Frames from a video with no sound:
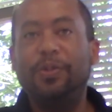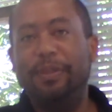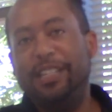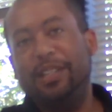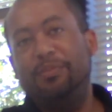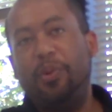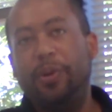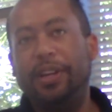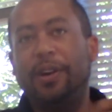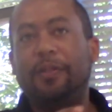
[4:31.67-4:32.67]
We're basically
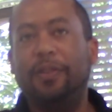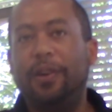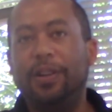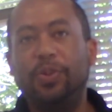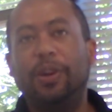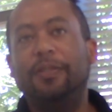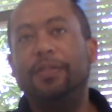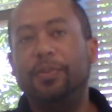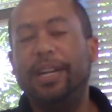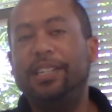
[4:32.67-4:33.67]
porting over all 12 of
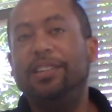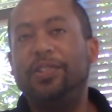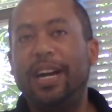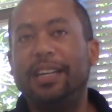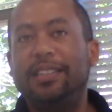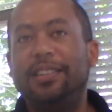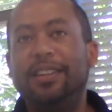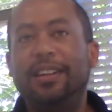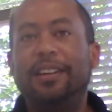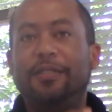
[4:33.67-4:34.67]
the racing tracks
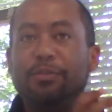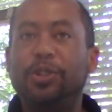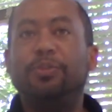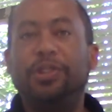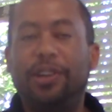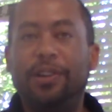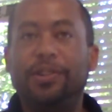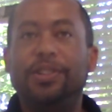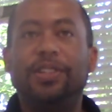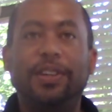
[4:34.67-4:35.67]
from
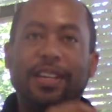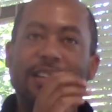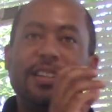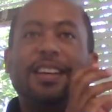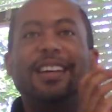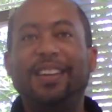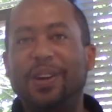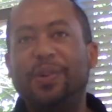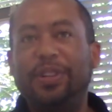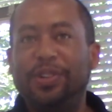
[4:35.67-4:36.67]
Superchargers, so you can
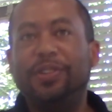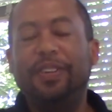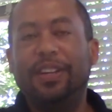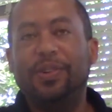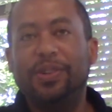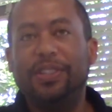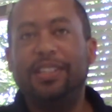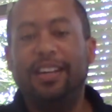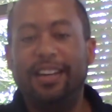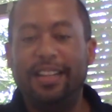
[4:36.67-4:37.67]
go and use your vehicles
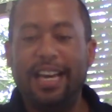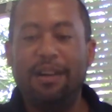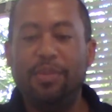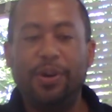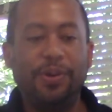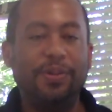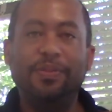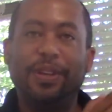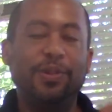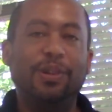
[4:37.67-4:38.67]
in that mode,
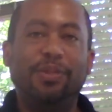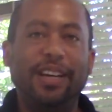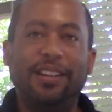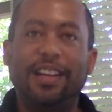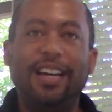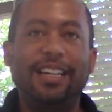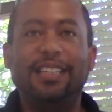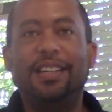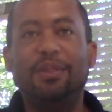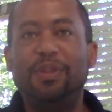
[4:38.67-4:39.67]
whether you want to play online
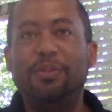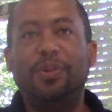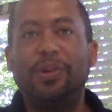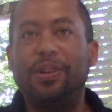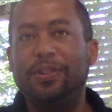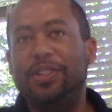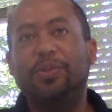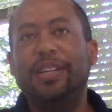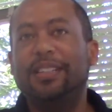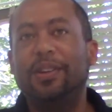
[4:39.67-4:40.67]
against other people or just
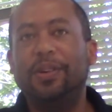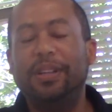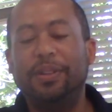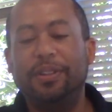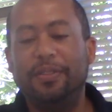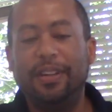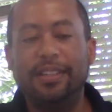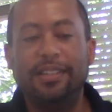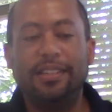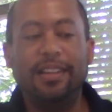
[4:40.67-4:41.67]
race locally with your
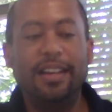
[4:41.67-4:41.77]
friends.